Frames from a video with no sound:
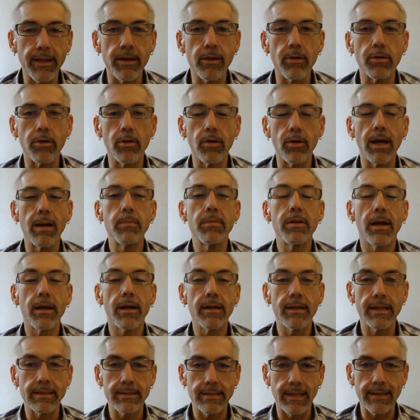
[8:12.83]
No, I'm
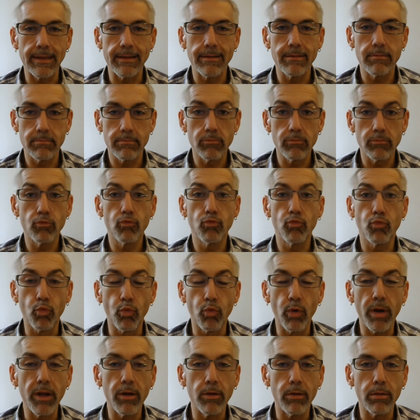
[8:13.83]
talking like
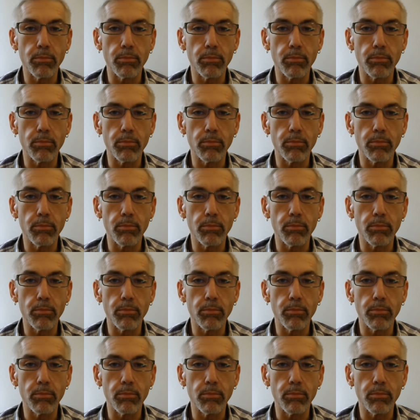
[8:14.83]
real